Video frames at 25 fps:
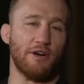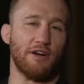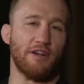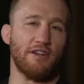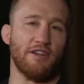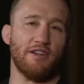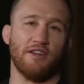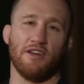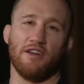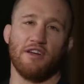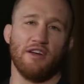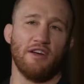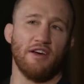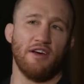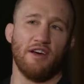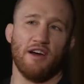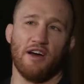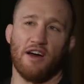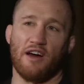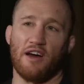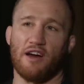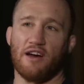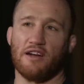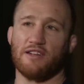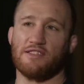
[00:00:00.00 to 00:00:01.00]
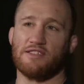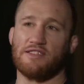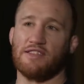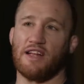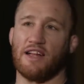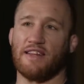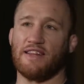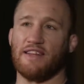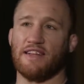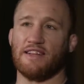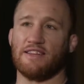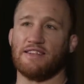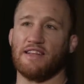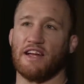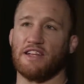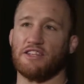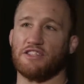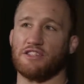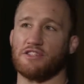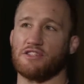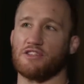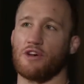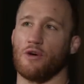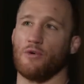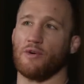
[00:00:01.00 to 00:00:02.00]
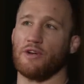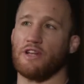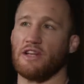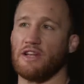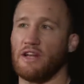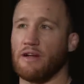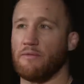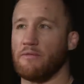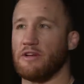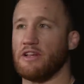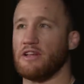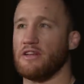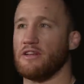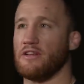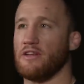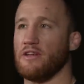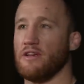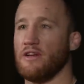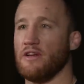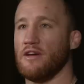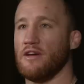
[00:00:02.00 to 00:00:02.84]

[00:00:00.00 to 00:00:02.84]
But uh, it's not the intentions going in. I mean,